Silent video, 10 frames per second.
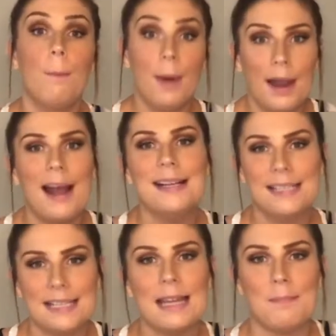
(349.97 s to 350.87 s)
But I
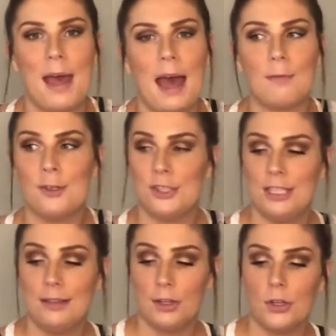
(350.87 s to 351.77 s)
did get mad when she
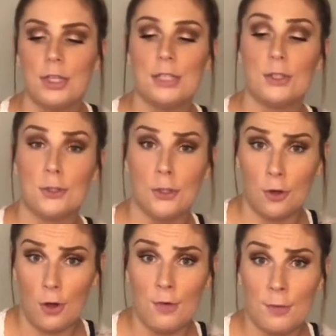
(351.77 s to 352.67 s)
literally stood
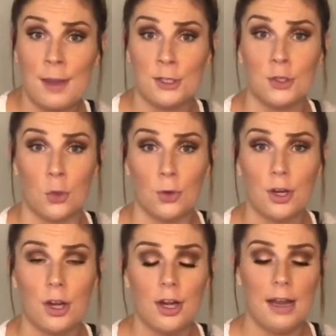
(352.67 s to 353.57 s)
over my
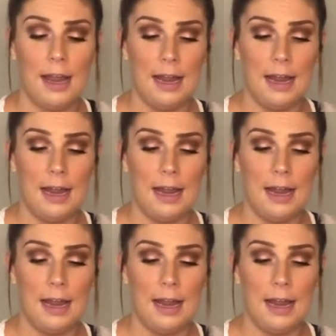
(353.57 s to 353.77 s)
shoulder